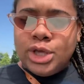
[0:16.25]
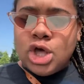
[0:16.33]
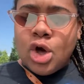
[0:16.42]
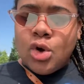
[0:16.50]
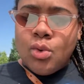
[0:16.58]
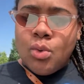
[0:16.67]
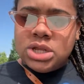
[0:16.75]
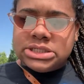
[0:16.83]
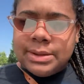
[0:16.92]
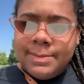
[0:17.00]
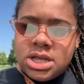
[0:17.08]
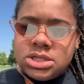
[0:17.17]
we go
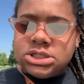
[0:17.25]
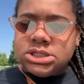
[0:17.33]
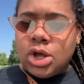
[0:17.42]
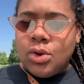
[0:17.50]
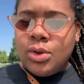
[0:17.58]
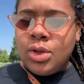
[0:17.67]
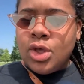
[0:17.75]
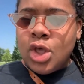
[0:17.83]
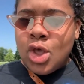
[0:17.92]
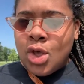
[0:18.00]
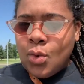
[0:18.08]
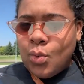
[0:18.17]
once a month. So
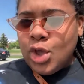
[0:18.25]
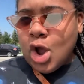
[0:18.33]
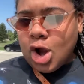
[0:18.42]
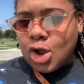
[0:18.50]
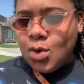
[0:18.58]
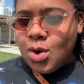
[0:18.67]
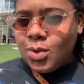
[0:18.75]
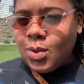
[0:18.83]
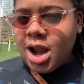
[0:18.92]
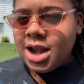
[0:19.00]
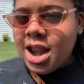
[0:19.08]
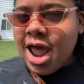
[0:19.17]
we are going
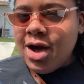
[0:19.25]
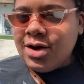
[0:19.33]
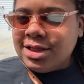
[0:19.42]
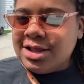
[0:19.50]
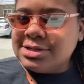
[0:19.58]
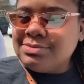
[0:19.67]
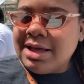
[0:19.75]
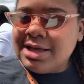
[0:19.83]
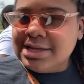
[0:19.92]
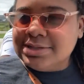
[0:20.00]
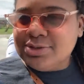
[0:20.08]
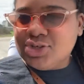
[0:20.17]
right now. And there's my
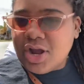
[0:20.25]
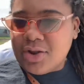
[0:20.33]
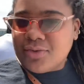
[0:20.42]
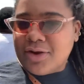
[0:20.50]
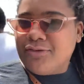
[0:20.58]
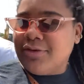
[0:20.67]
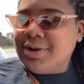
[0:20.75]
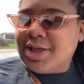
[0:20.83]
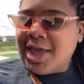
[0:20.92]
husband trying to run from the